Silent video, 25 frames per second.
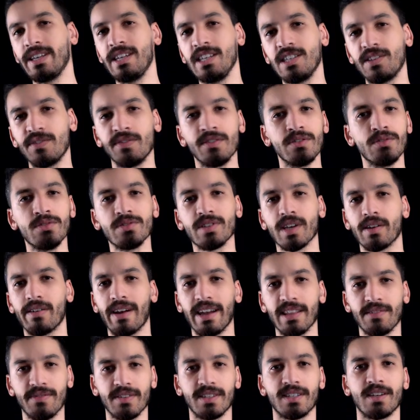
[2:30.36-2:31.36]
these fuels are
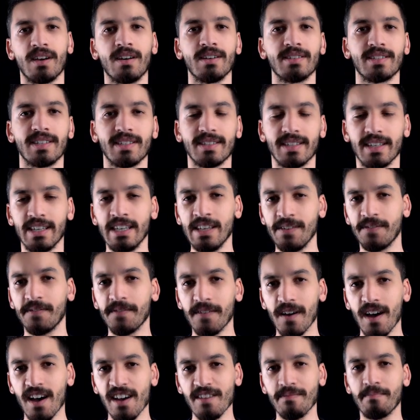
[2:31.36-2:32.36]
advertised as
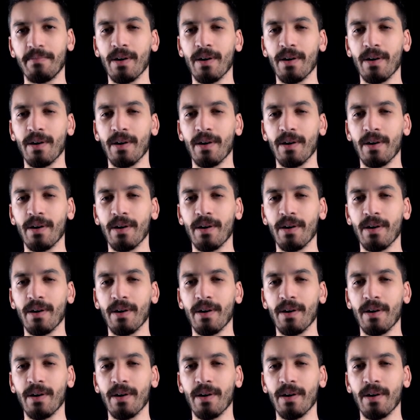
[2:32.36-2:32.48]
E5,